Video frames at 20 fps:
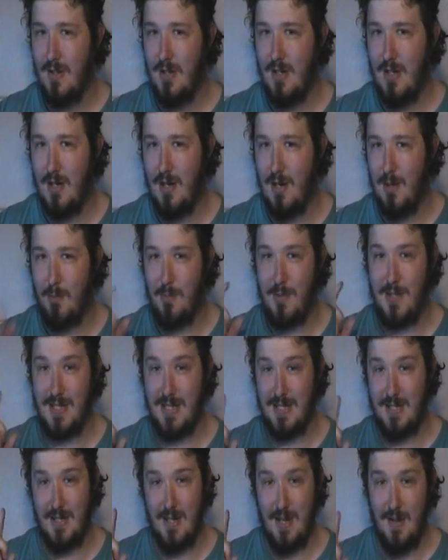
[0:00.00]

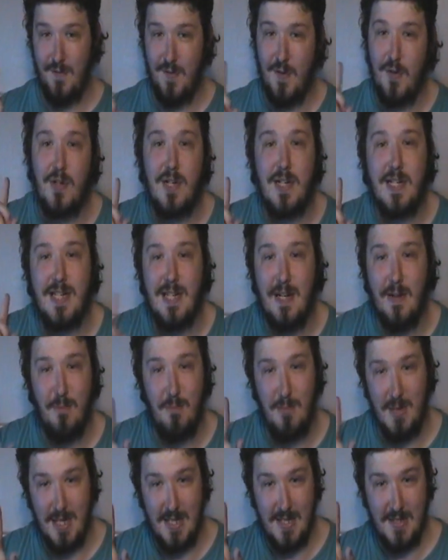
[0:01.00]
but if you could give
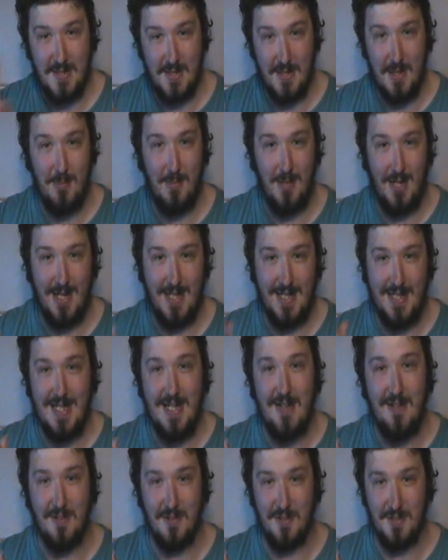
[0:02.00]
me some
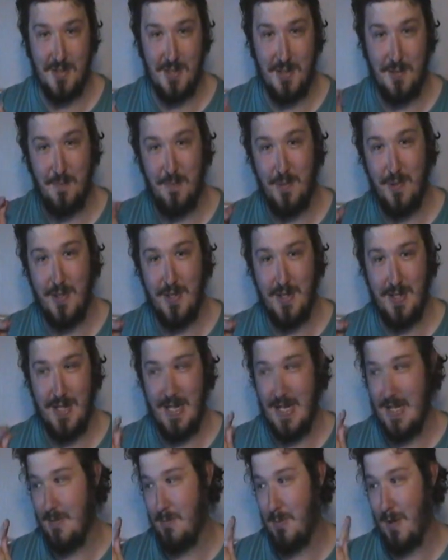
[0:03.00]
ideas to put
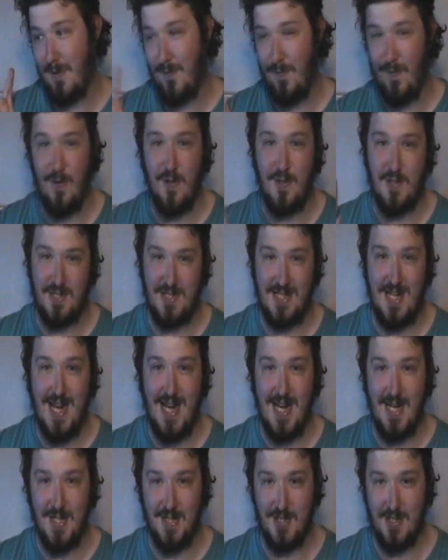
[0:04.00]
in my first
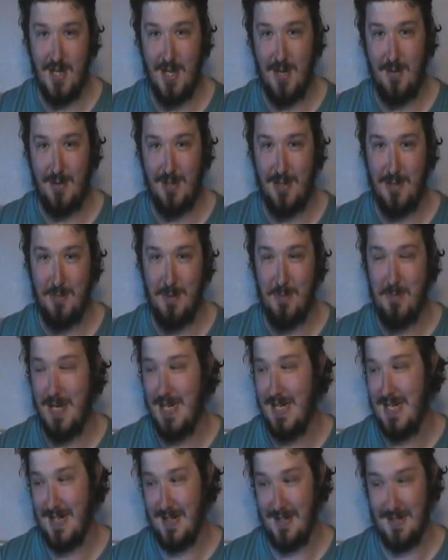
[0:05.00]
stage that I'm going to be making,